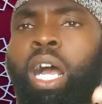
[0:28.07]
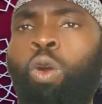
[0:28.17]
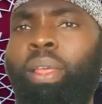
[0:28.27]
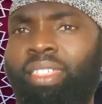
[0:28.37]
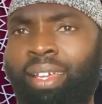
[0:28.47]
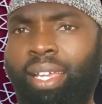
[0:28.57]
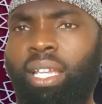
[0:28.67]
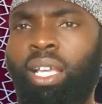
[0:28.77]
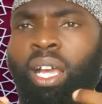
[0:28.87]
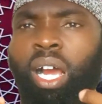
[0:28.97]
and will be
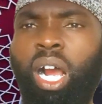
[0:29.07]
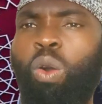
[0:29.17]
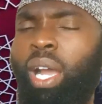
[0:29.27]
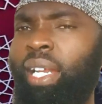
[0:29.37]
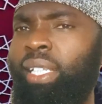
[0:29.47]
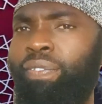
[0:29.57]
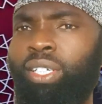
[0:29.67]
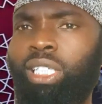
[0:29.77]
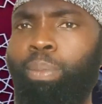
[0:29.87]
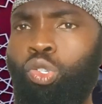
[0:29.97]
thinking, how can I
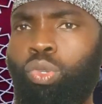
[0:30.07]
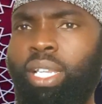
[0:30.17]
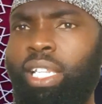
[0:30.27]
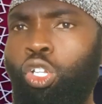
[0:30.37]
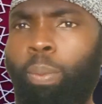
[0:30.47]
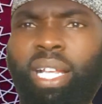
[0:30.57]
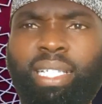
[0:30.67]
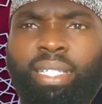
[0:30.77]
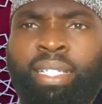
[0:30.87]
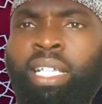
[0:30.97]
differentiate between the nominal
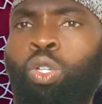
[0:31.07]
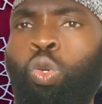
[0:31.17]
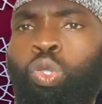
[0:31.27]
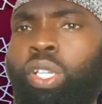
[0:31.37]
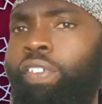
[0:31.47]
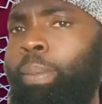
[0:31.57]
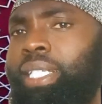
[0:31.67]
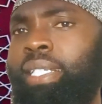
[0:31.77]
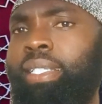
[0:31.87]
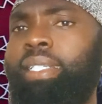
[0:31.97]
sentence and also the verbal
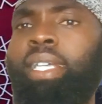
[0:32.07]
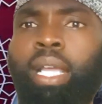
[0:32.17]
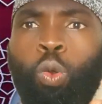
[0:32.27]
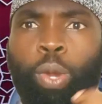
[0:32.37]
sentence?